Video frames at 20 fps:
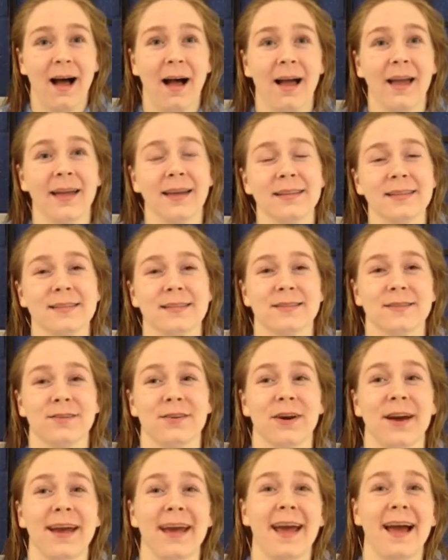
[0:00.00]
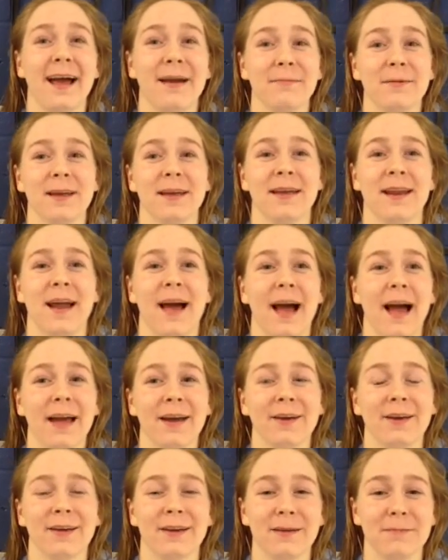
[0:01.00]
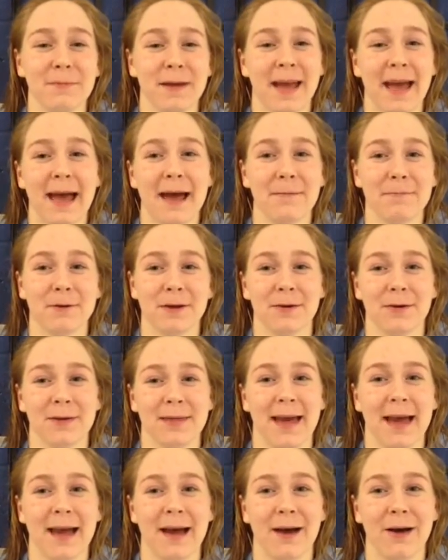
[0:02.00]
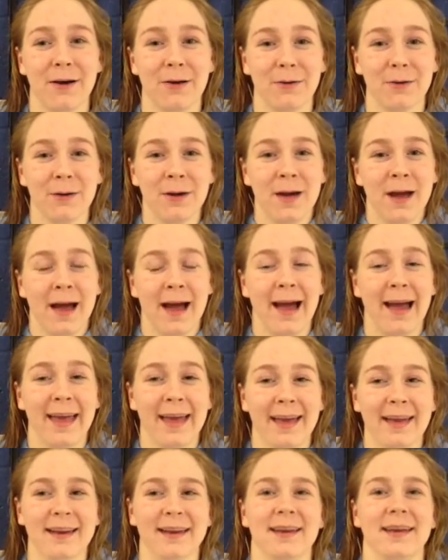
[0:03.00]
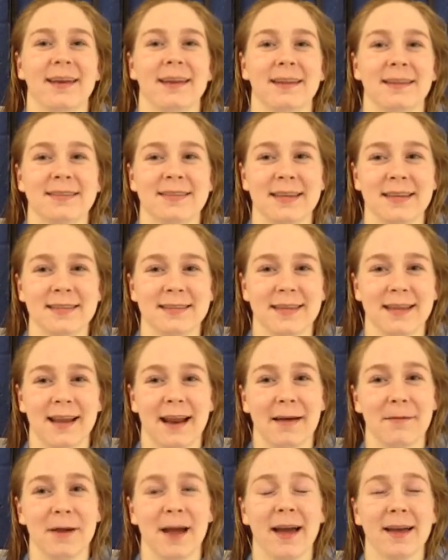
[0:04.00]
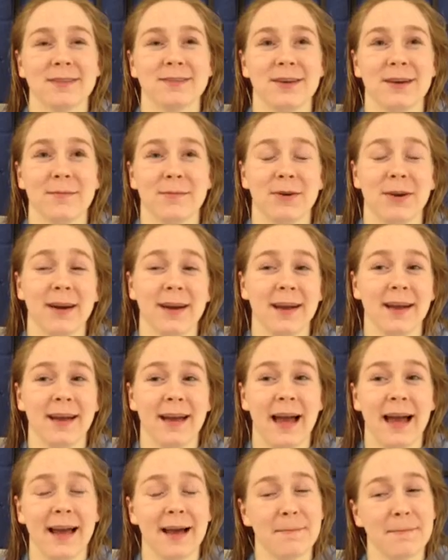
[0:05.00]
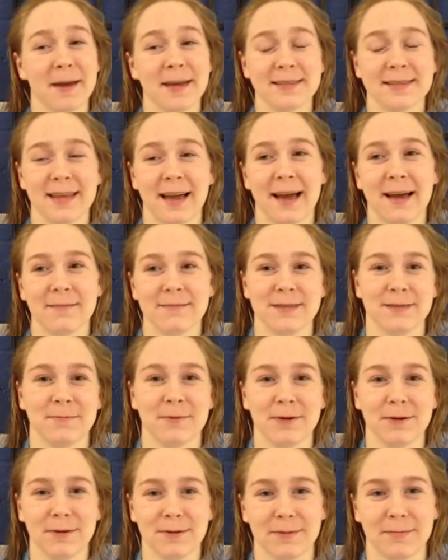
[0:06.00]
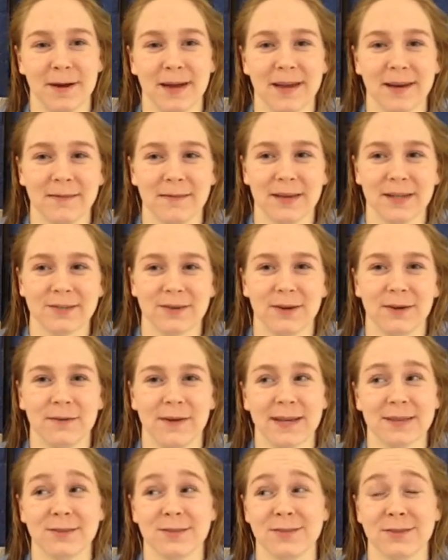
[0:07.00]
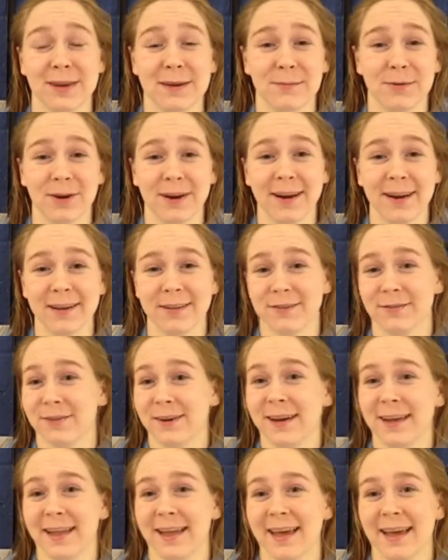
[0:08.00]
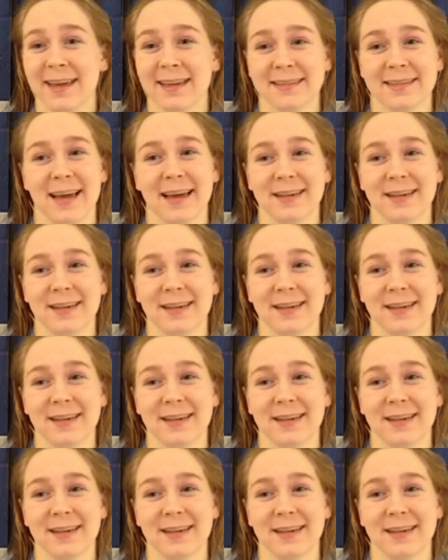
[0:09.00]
It's great. I mean, I couldn't be happier with how I ended the season. I mean, I swam great. I got best times in both my individual events. I swam great in the relays.